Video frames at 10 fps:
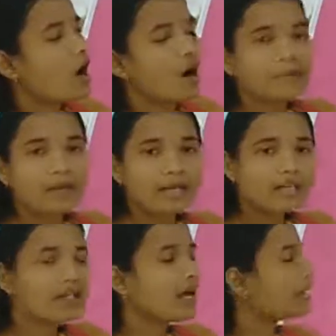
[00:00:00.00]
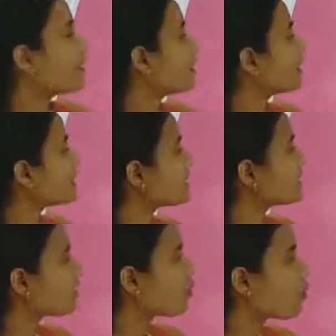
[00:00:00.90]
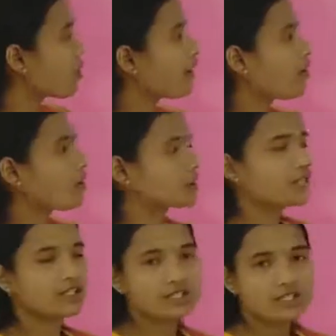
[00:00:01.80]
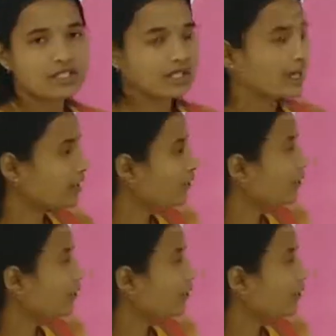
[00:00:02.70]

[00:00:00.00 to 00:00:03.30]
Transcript: or metal ions is lower oxidation state,